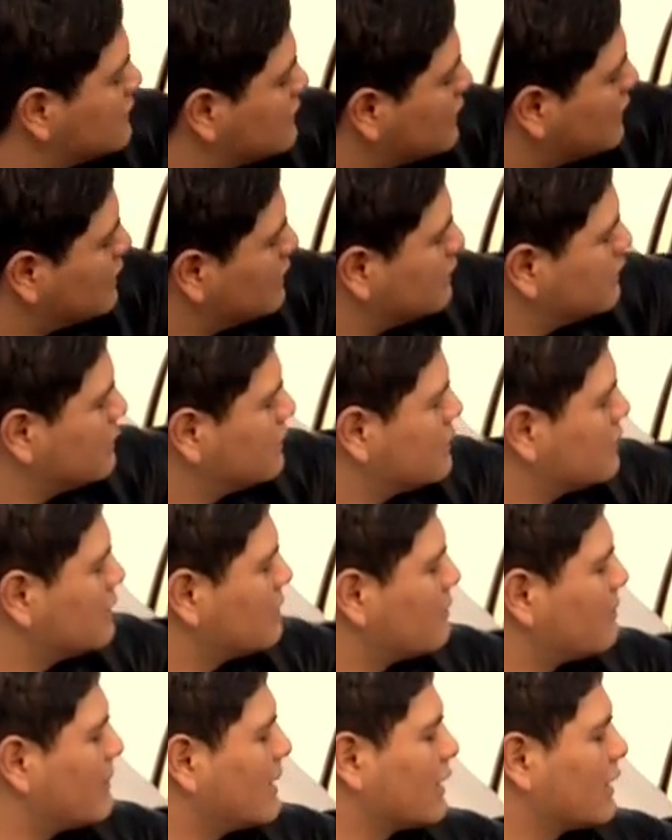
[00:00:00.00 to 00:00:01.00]
So
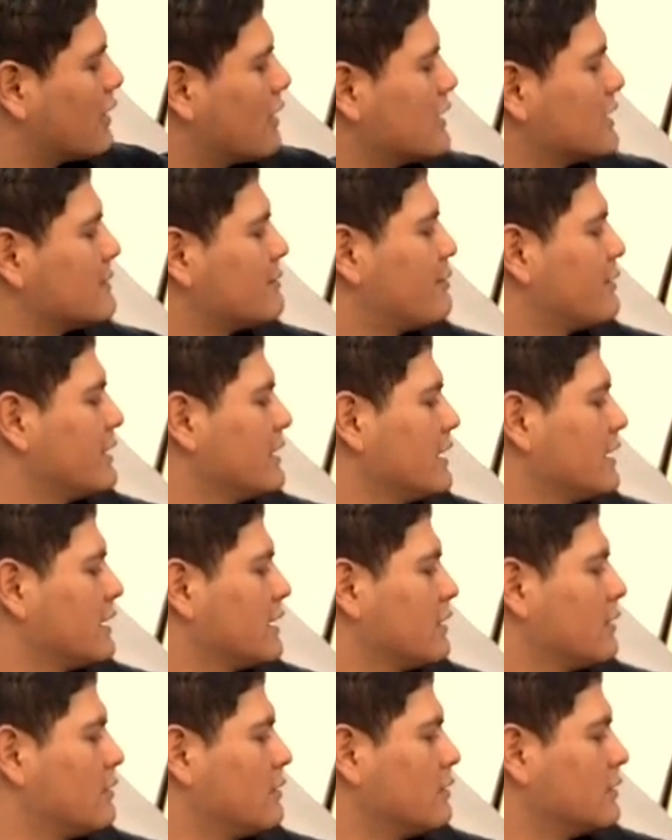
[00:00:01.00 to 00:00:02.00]
my car is pretty
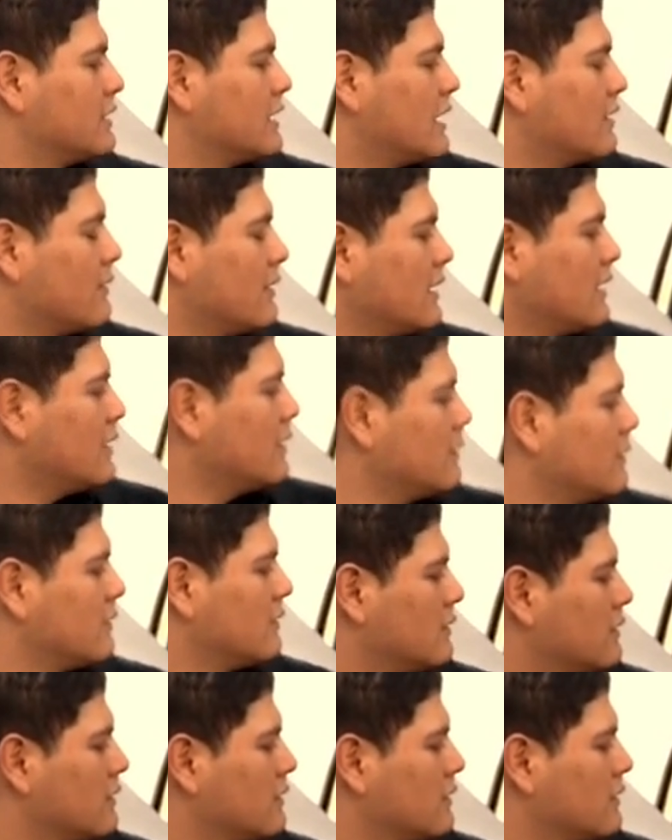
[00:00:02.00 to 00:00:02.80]
cooled down right now.